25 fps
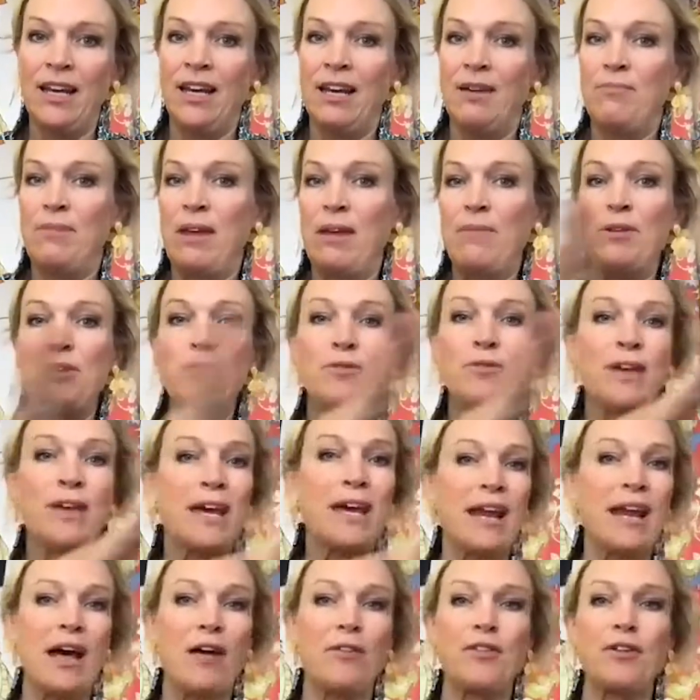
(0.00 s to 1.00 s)
Maybe you get
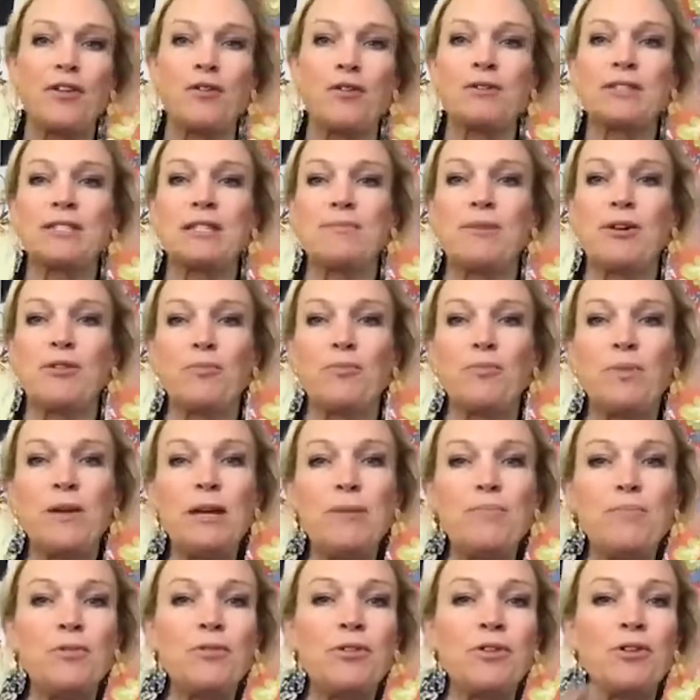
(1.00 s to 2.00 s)
it out there with some other
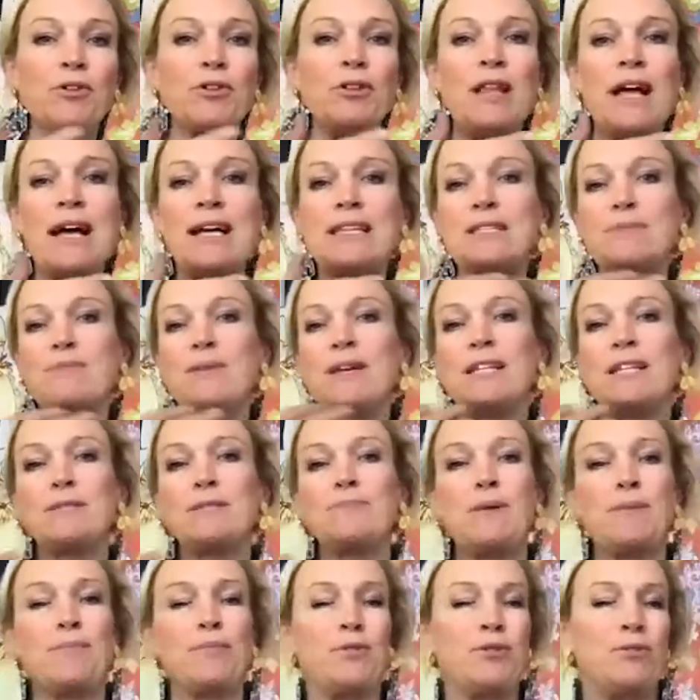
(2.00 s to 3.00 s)
people, your classmates,
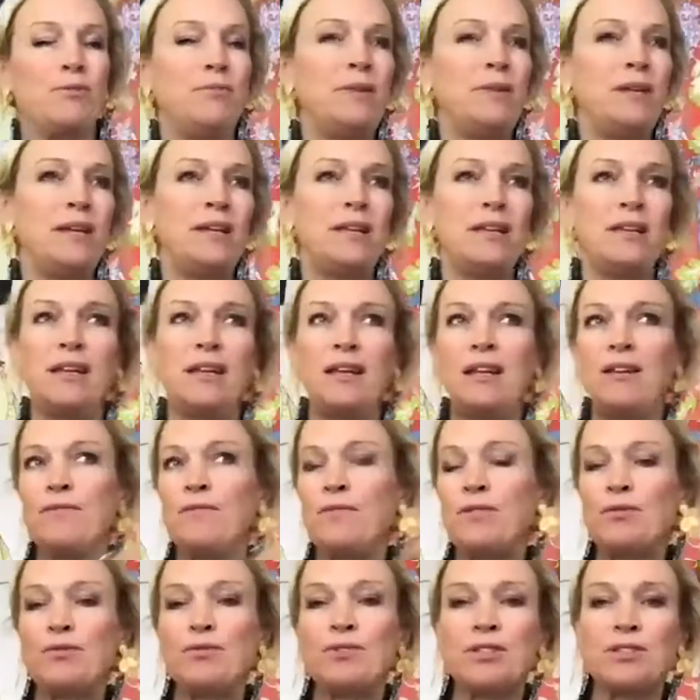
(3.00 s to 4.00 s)
people you meet,
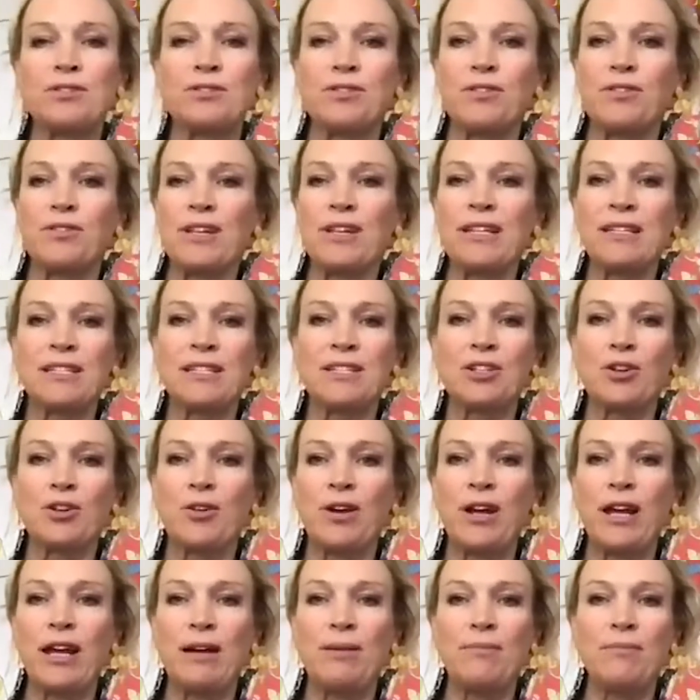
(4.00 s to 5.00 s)
influencers on
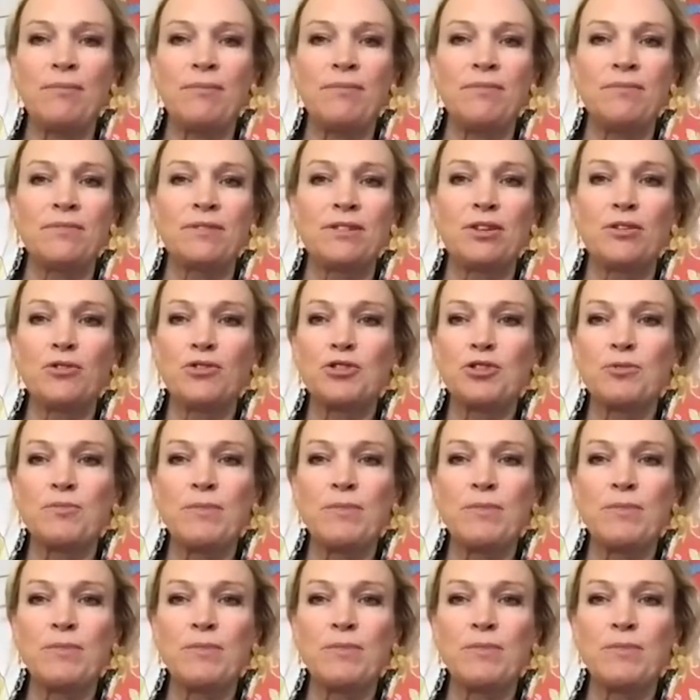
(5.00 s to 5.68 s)
Instagram, social